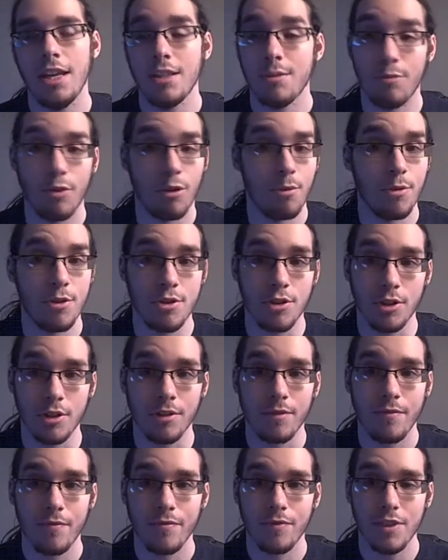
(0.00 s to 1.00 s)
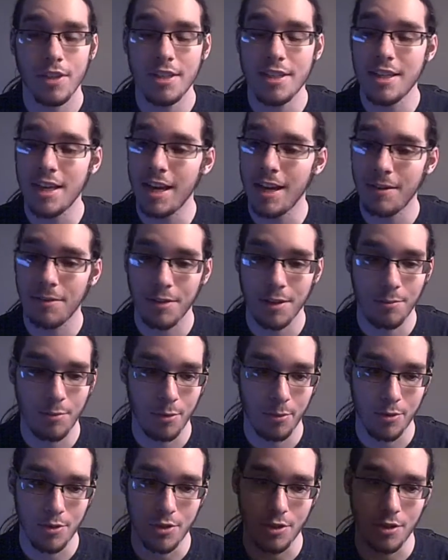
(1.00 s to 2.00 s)
It's more mature, definitely
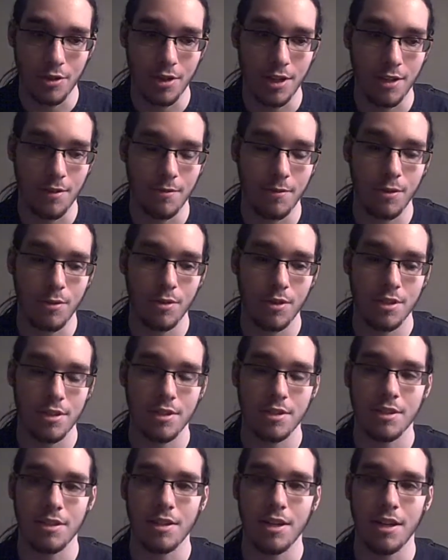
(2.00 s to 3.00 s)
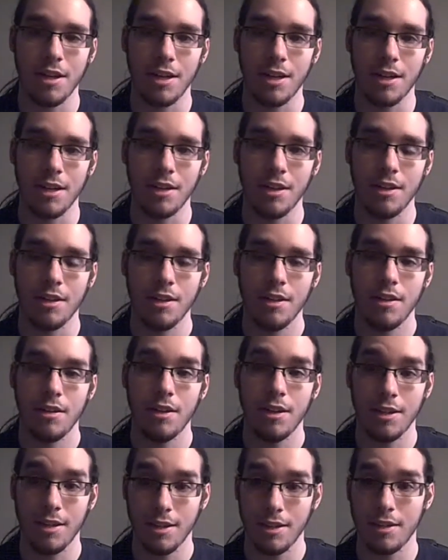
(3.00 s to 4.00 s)
more mature. It focuses on,
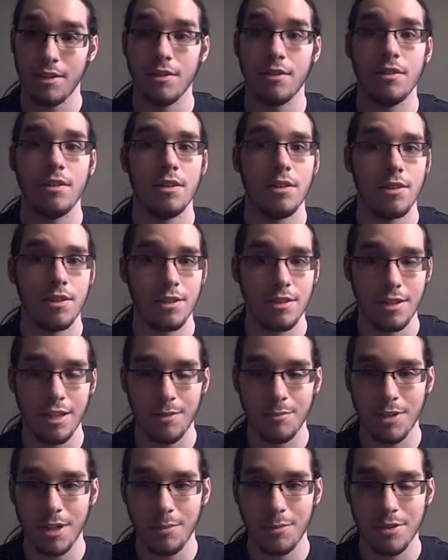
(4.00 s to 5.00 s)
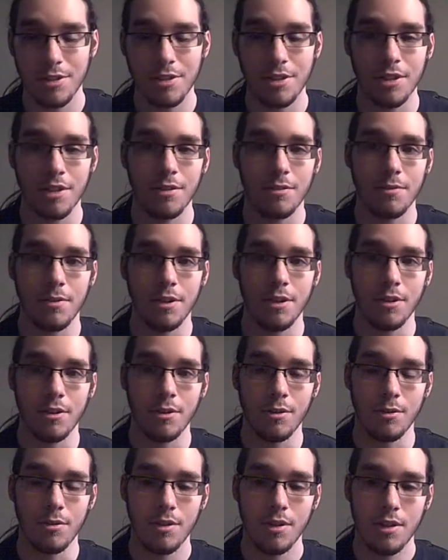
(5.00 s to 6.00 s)
again, the same type of stuff,
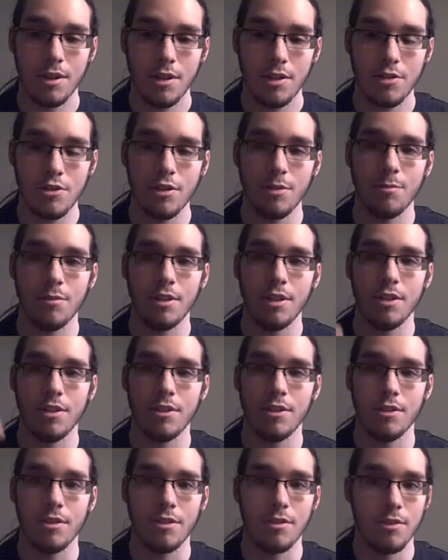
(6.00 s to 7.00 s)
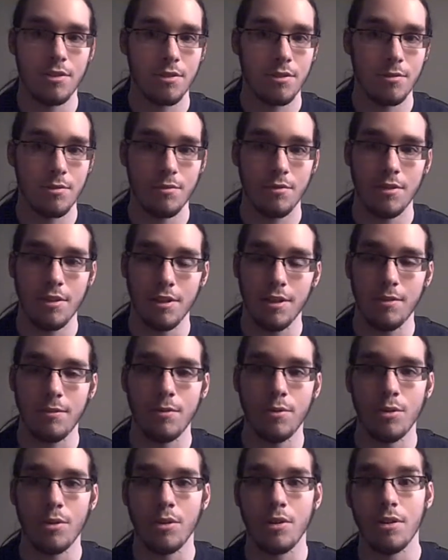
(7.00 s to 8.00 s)
gym leaders, Elite
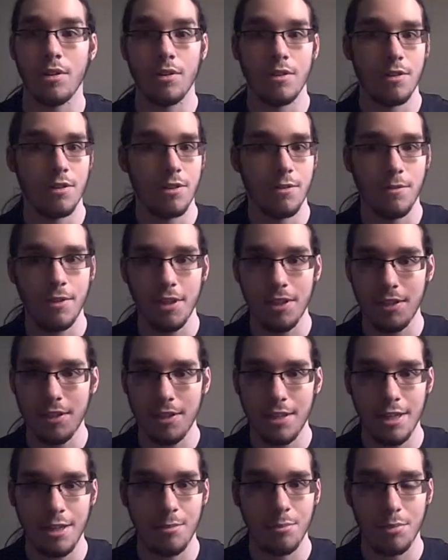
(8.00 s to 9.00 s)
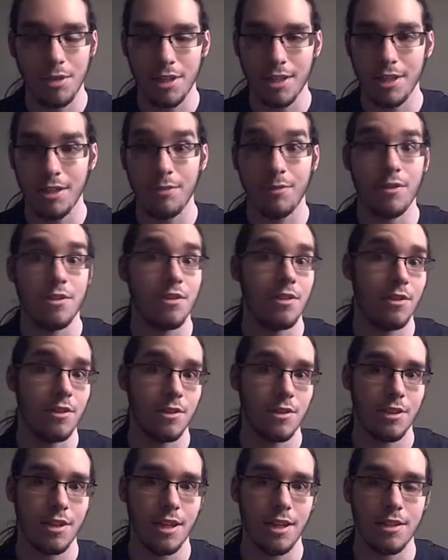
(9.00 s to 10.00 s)
Four, defeat Team Blank, which in
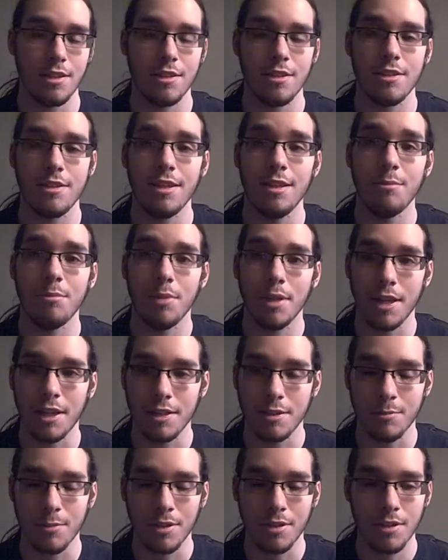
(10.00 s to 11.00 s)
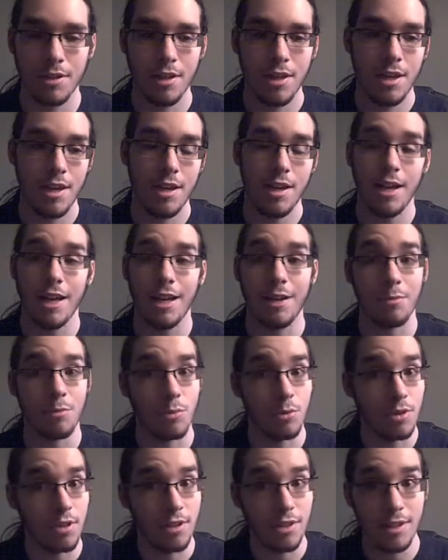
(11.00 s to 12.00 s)
this case is Team Plasma. And
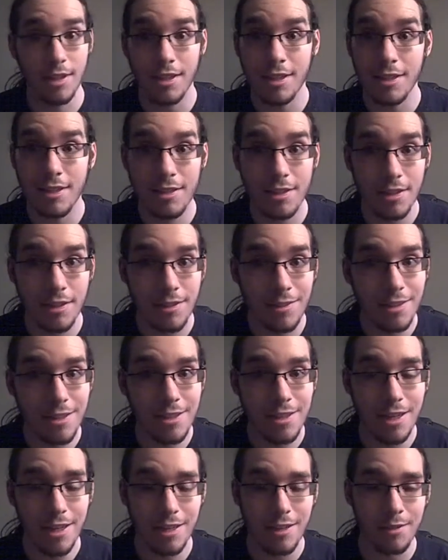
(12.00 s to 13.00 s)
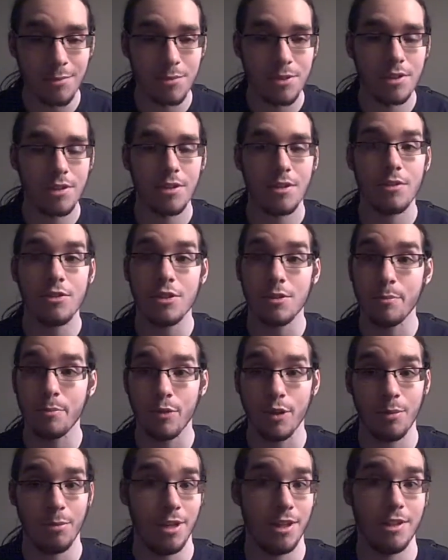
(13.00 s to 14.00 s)
I'm really getting sick of these names, just
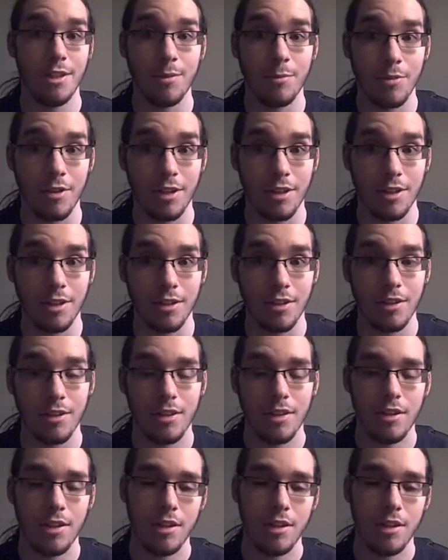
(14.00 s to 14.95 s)
bring back Team Rocket.